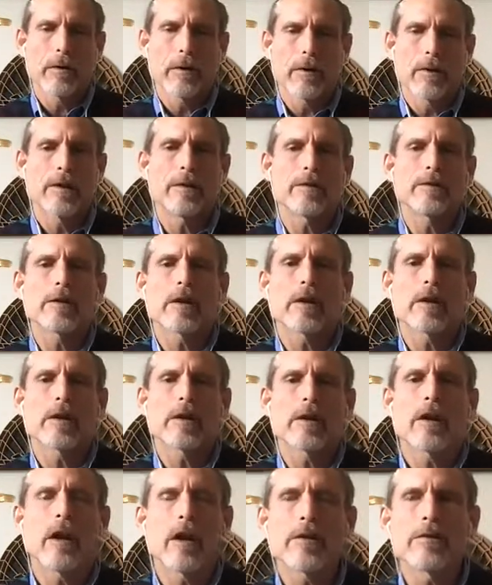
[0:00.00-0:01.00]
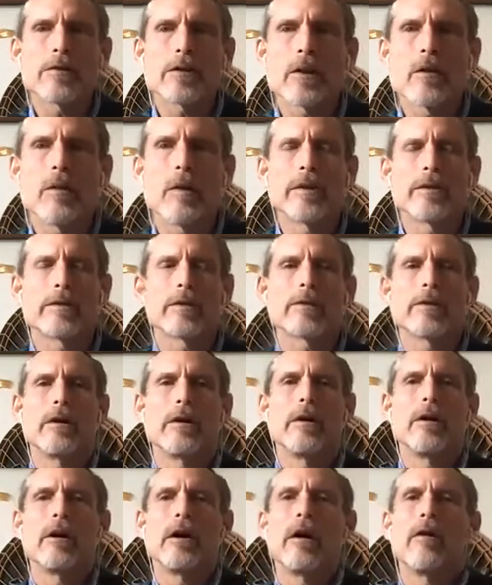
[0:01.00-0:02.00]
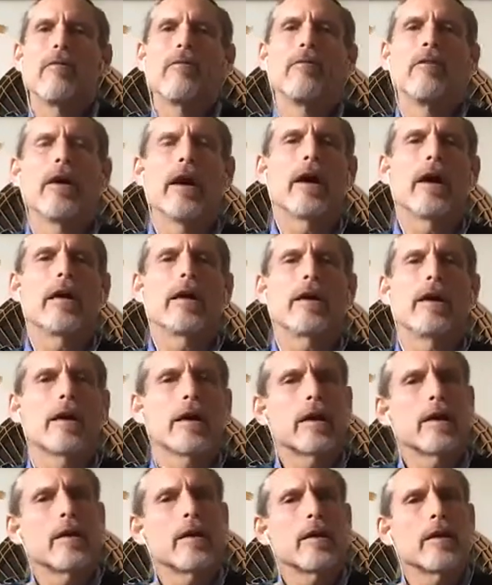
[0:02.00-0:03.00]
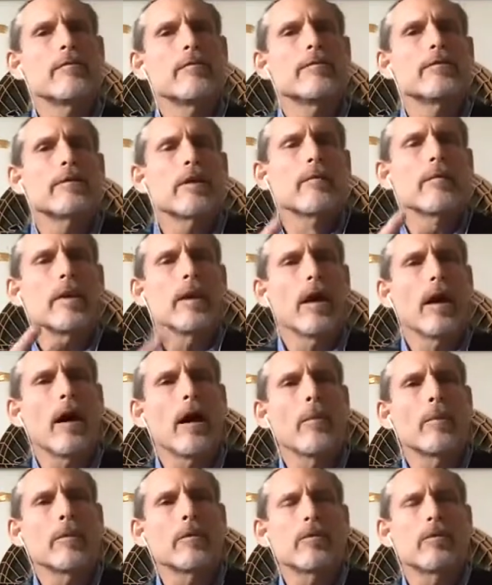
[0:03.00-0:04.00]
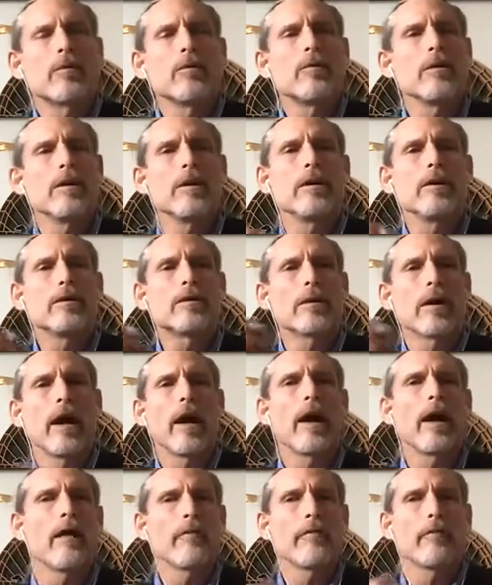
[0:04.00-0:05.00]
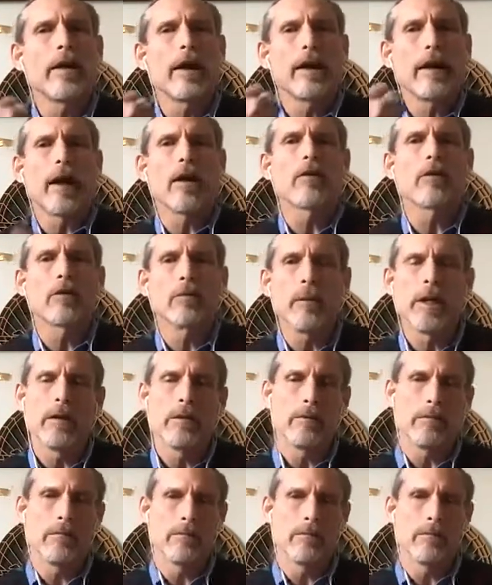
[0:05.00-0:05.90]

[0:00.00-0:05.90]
And as a consequence of that, it gives them the opportunity to have that alchemy.